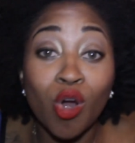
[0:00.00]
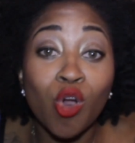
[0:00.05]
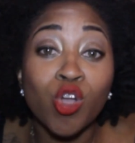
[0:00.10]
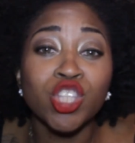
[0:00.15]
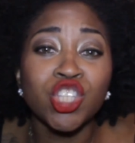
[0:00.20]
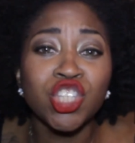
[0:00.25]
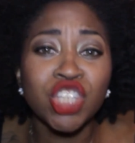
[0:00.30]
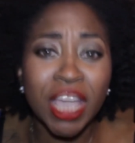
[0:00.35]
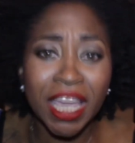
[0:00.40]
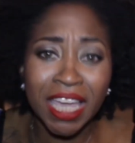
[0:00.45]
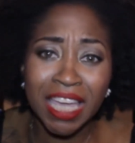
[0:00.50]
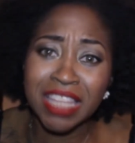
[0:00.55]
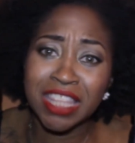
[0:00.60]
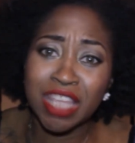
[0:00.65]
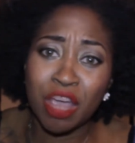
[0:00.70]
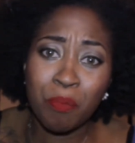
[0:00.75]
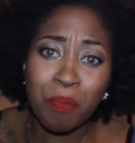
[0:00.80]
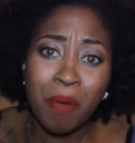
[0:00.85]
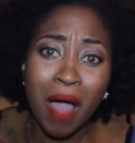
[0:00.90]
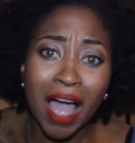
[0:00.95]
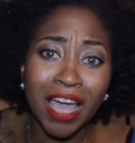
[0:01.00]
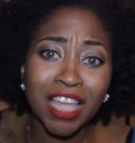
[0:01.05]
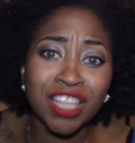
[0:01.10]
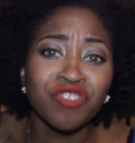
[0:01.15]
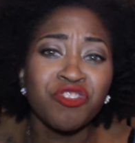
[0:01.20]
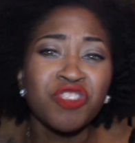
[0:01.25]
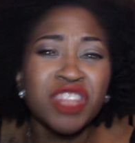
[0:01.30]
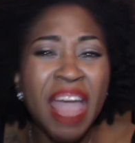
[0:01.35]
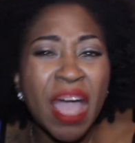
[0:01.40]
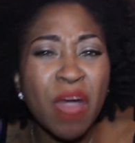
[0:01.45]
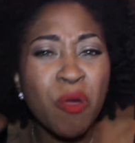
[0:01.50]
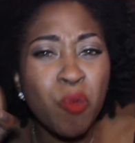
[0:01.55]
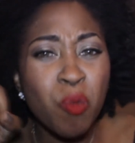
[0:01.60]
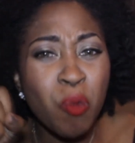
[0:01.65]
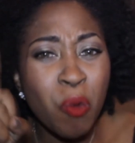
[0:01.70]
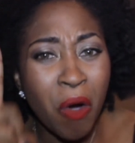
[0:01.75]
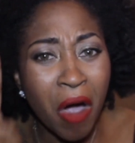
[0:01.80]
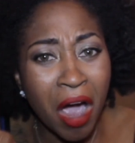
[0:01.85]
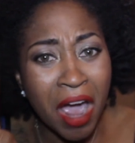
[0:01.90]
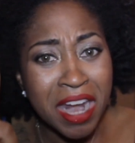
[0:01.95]
or checking their pockets for that
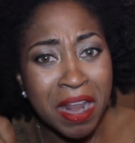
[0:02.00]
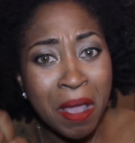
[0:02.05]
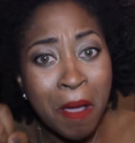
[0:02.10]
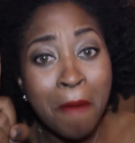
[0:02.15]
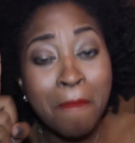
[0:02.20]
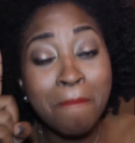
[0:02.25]
one